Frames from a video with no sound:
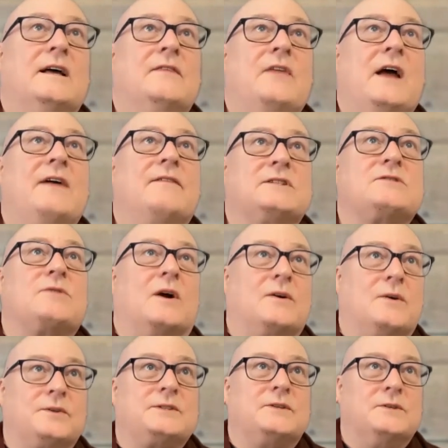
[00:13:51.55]
they have a
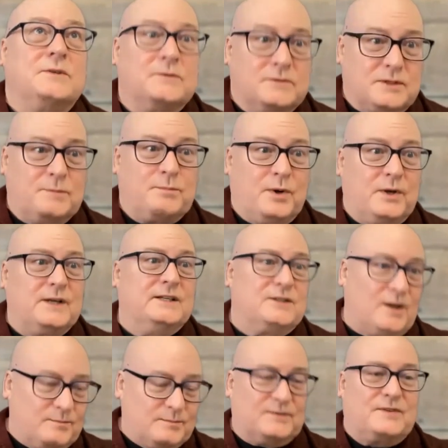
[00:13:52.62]
struggle to put it in
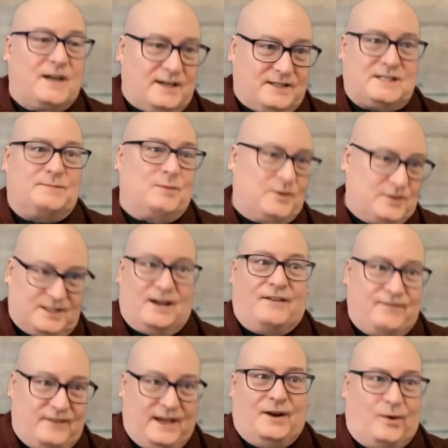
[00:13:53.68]
terms of customer
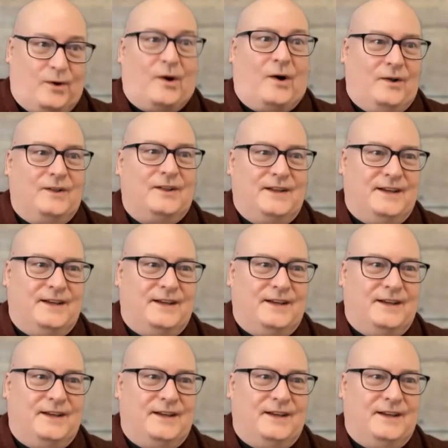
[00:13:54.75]
stuff at all.